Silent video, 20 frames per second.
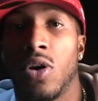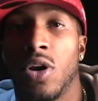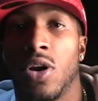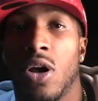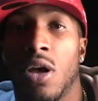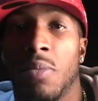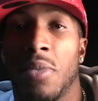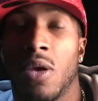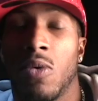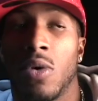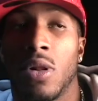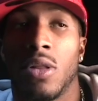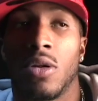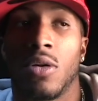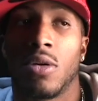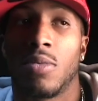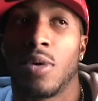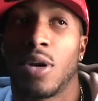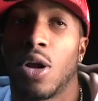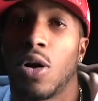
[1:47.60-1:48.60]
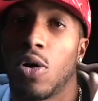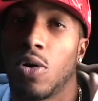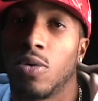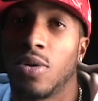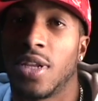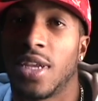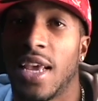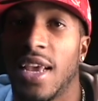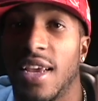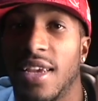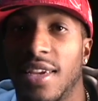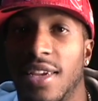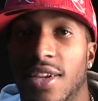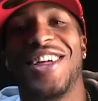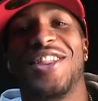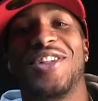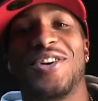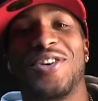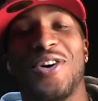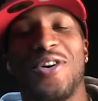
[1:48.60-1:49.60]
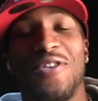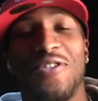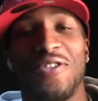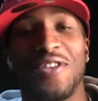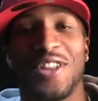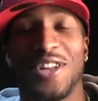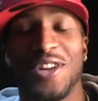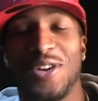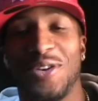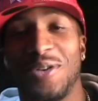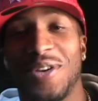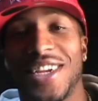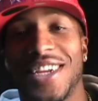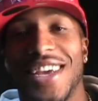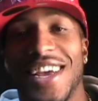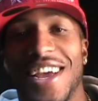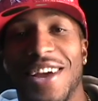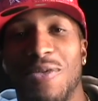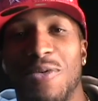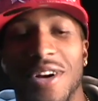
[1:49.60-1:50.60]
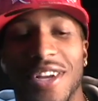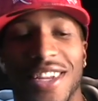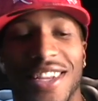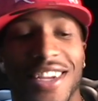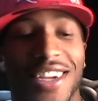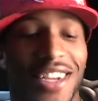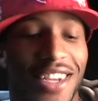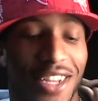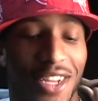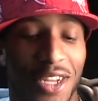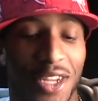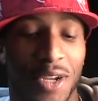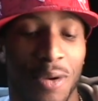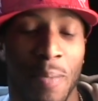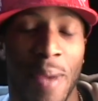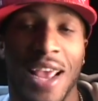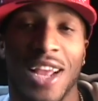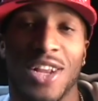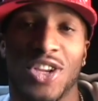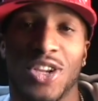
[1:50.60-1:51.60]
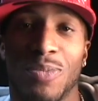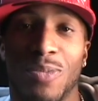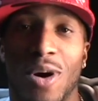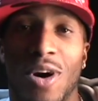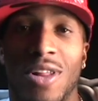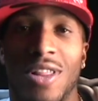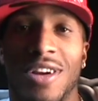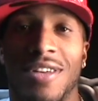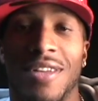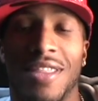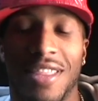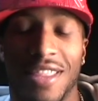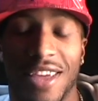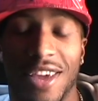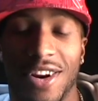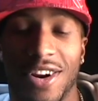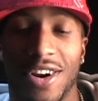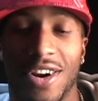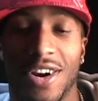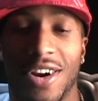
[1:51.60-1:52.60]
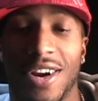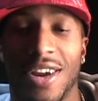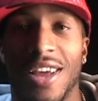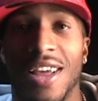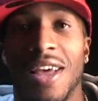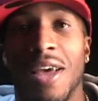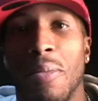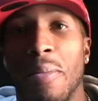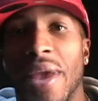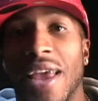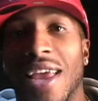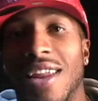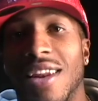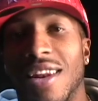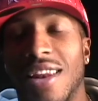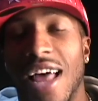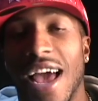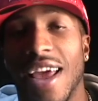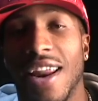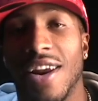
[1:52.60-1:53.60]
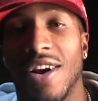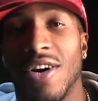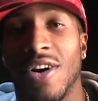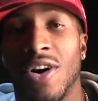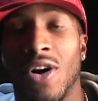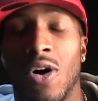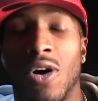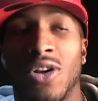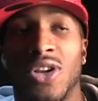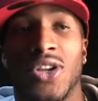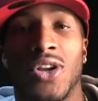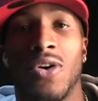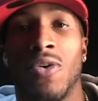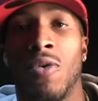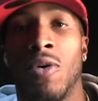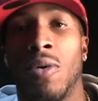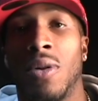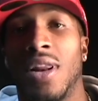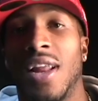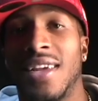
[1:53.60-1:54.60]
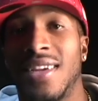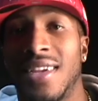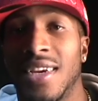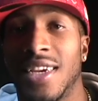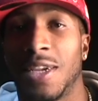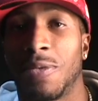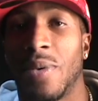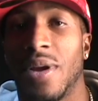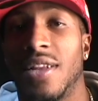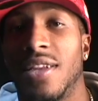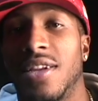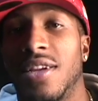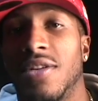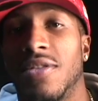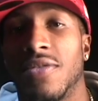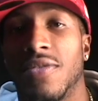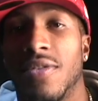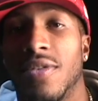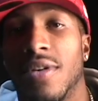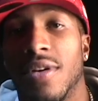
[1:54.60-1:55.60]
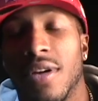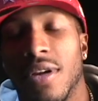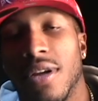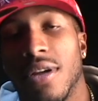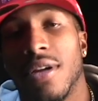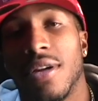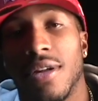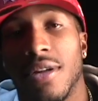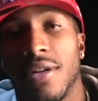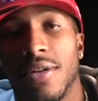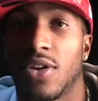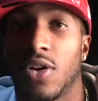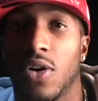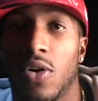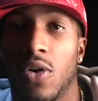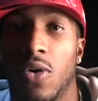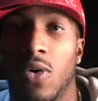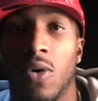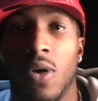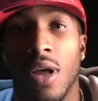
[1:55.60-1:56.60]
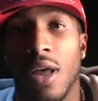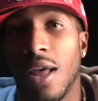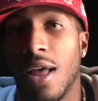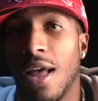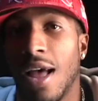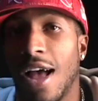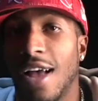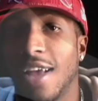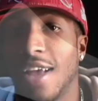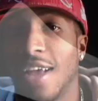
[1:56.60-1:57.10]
you know what I mean, with a little bit of old taste. The goal for the new skate was just to make it smaller and thinner, make it lighter, and also less expensive. So I